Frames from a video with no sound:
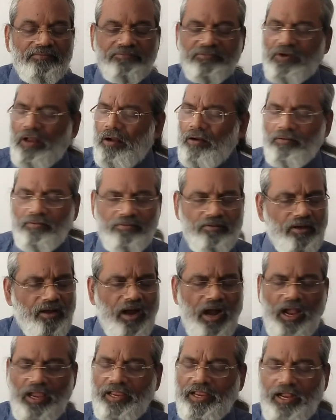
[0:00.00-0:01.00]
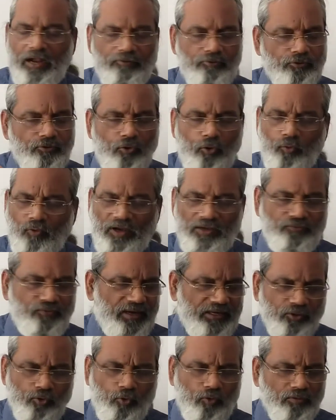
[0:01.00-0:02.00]
No, I have no wife
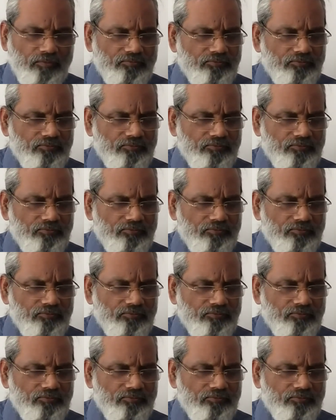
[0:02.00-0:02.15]
at all.